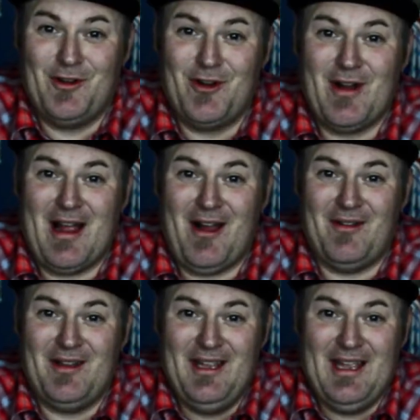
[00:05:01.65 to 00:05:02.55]
Figure
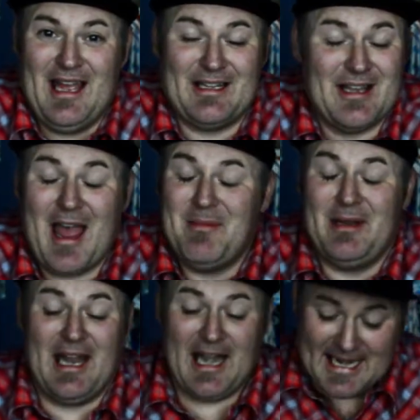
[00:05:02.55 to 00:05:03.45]
out, I
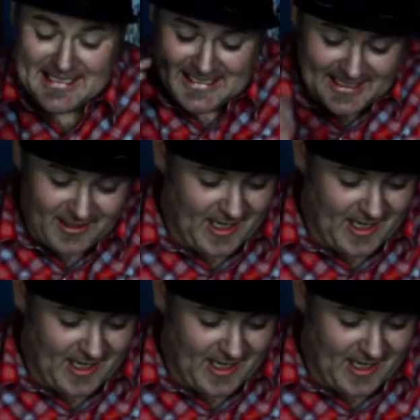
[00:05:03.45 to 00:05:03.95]
mean, and I did